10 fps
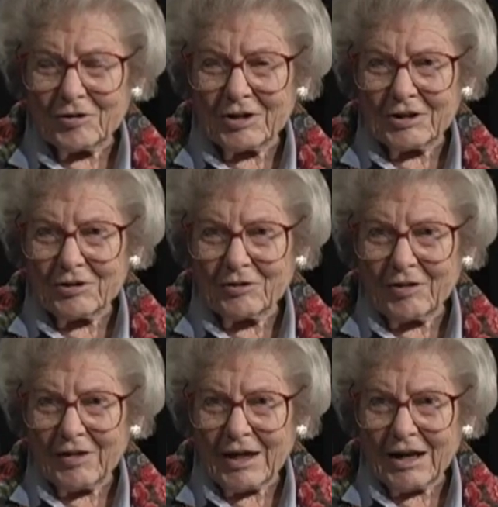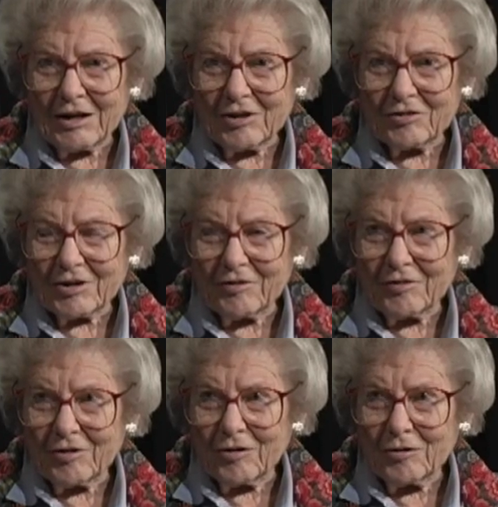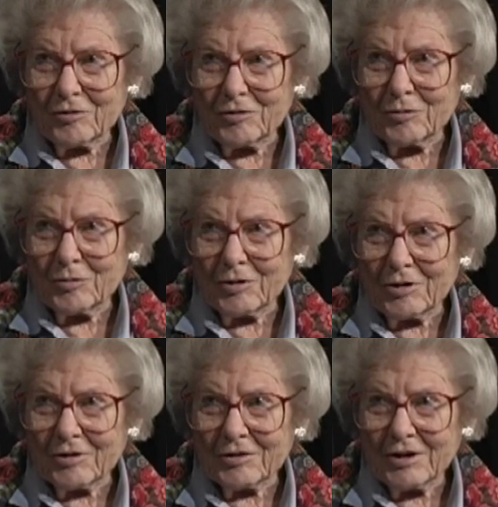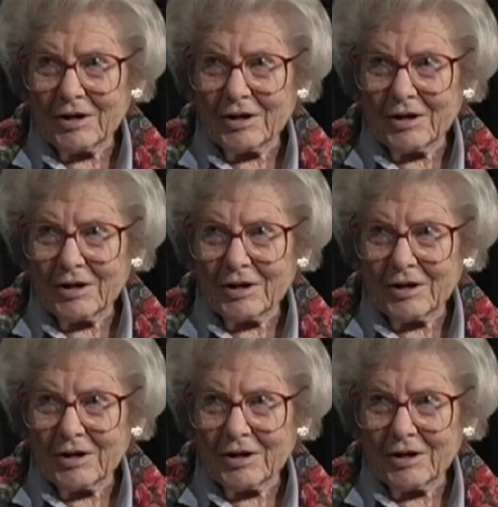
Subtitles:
and in doing that I discovered a whole new world,